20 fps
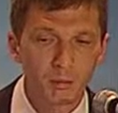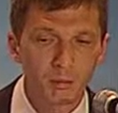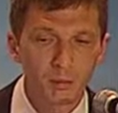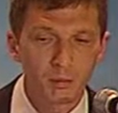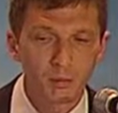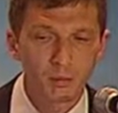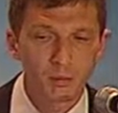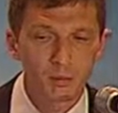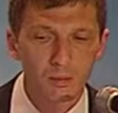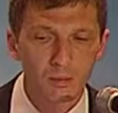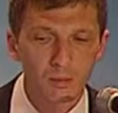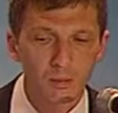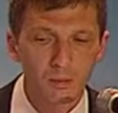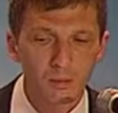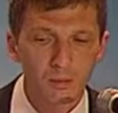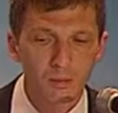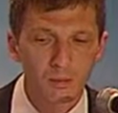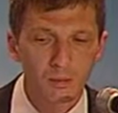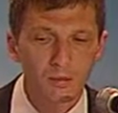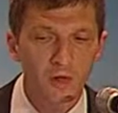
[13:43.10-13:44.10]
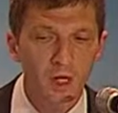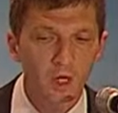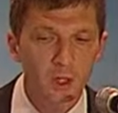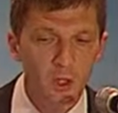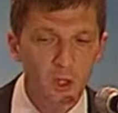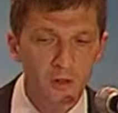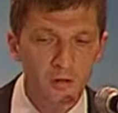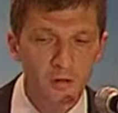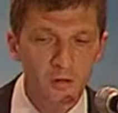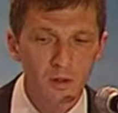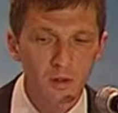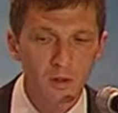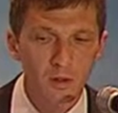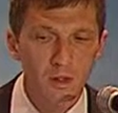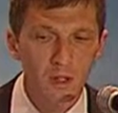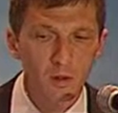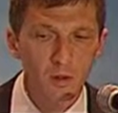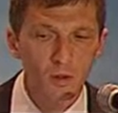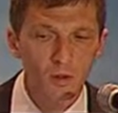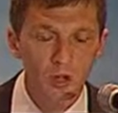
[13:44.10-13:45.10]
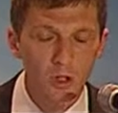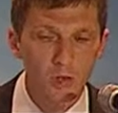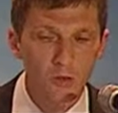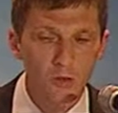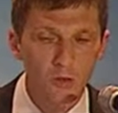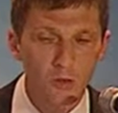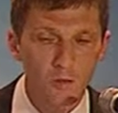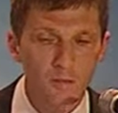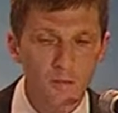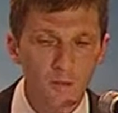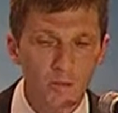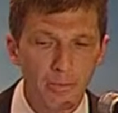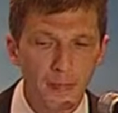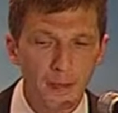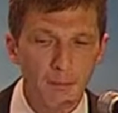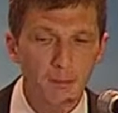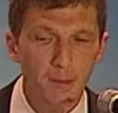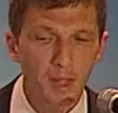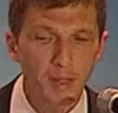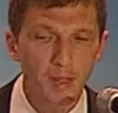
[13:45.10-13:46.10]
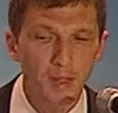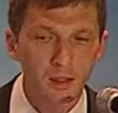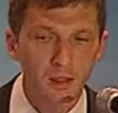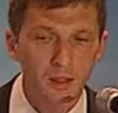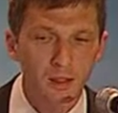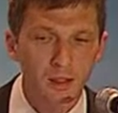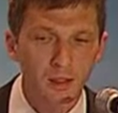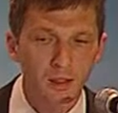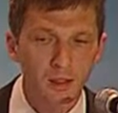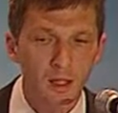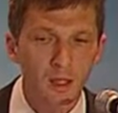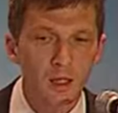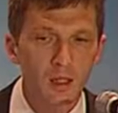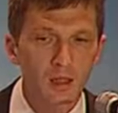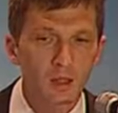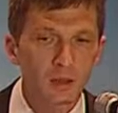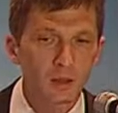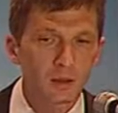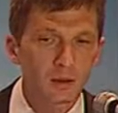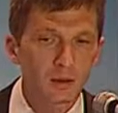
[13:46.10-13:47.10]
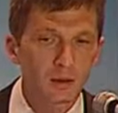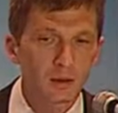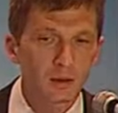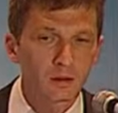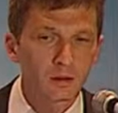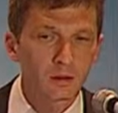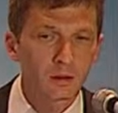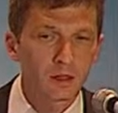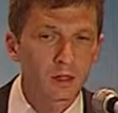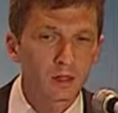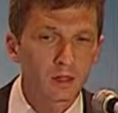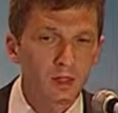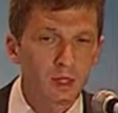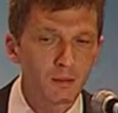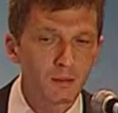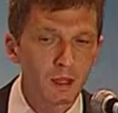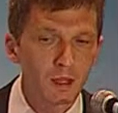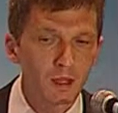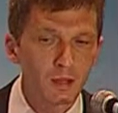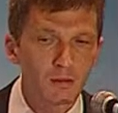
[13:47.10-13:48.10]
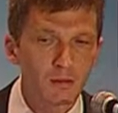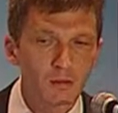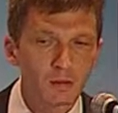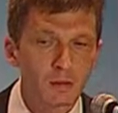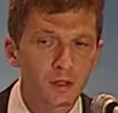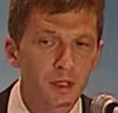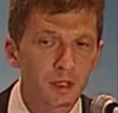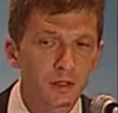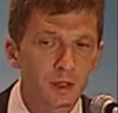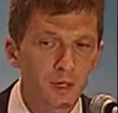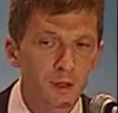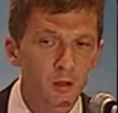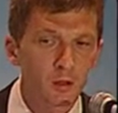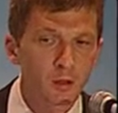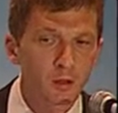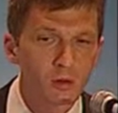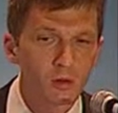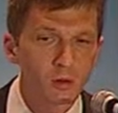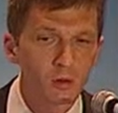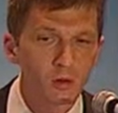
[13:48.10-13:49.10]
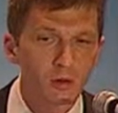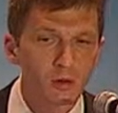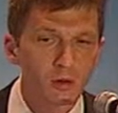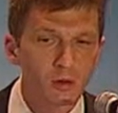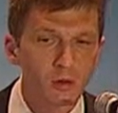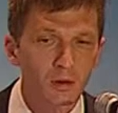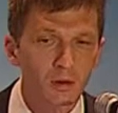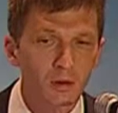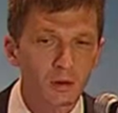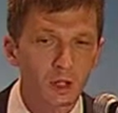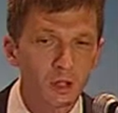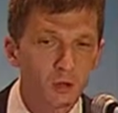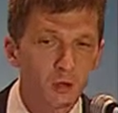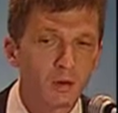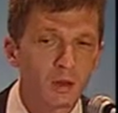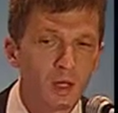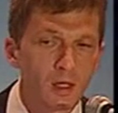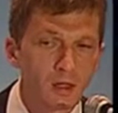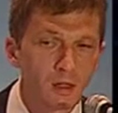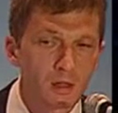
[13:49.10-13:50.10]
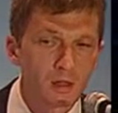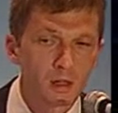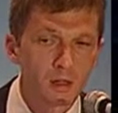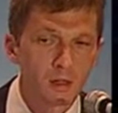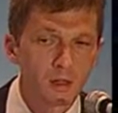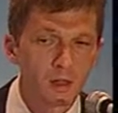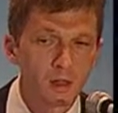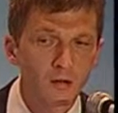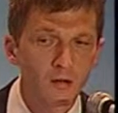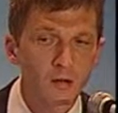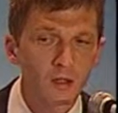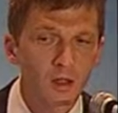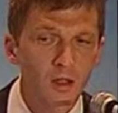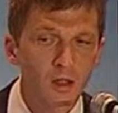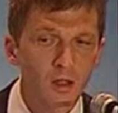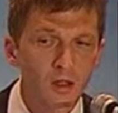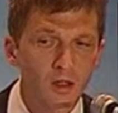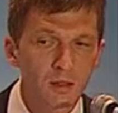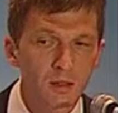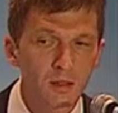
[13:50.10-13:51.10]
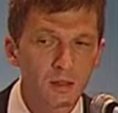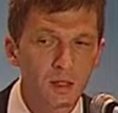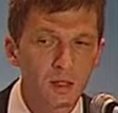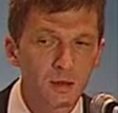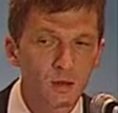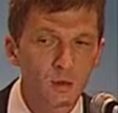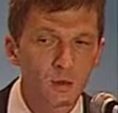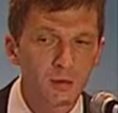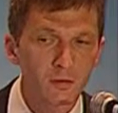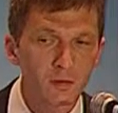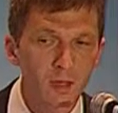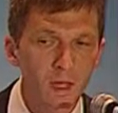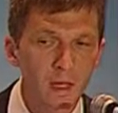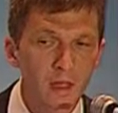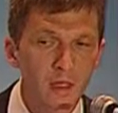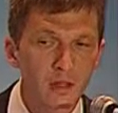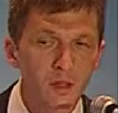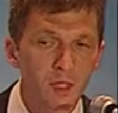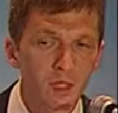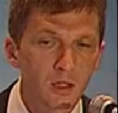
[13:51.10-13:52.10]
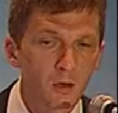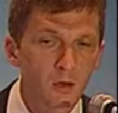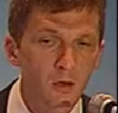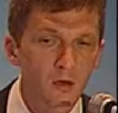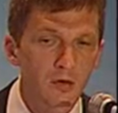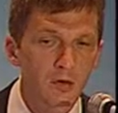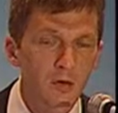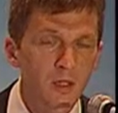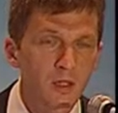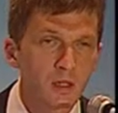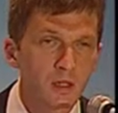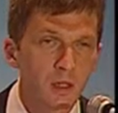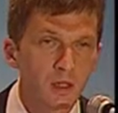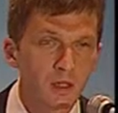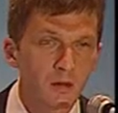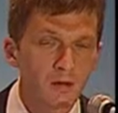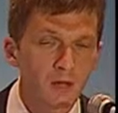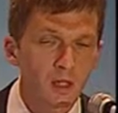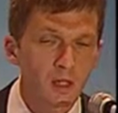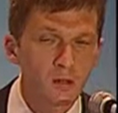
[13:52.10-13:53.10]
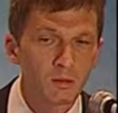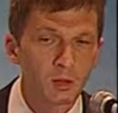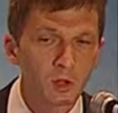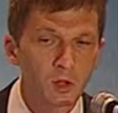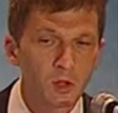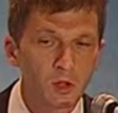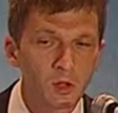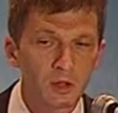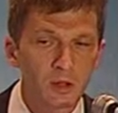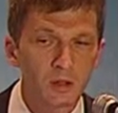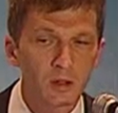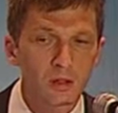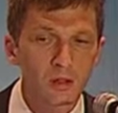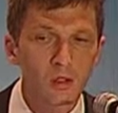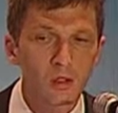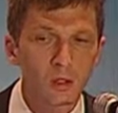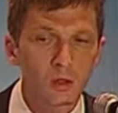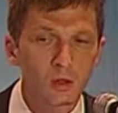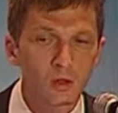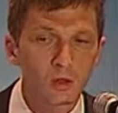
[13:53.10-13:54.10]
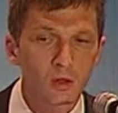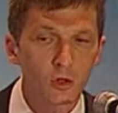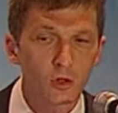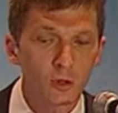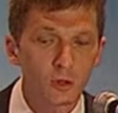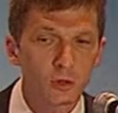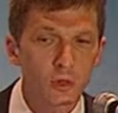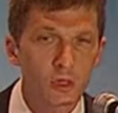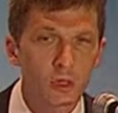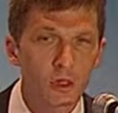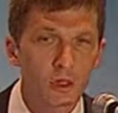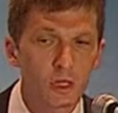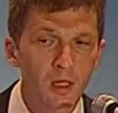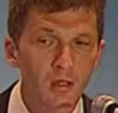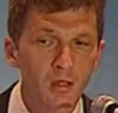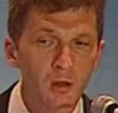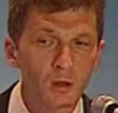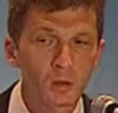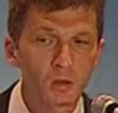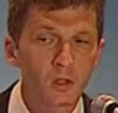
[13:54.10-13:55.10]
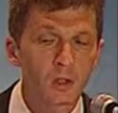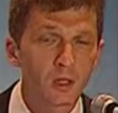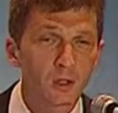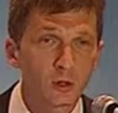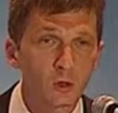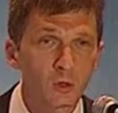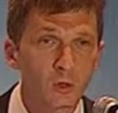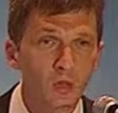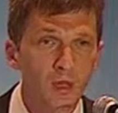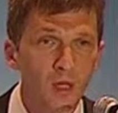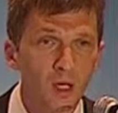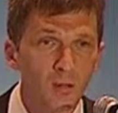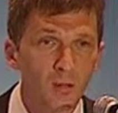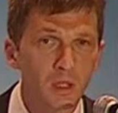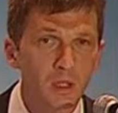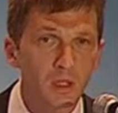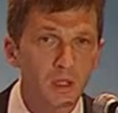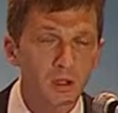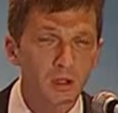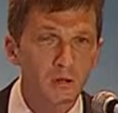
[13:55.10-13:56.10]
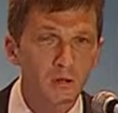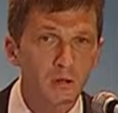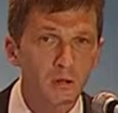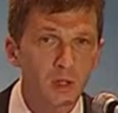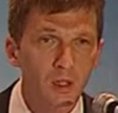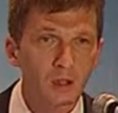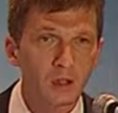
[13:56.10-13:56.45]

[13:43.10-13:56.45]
decisions. Our group of specialists, as part of a research project, developed a technology for state inventory of forests based on the materials of satellite stereo imagery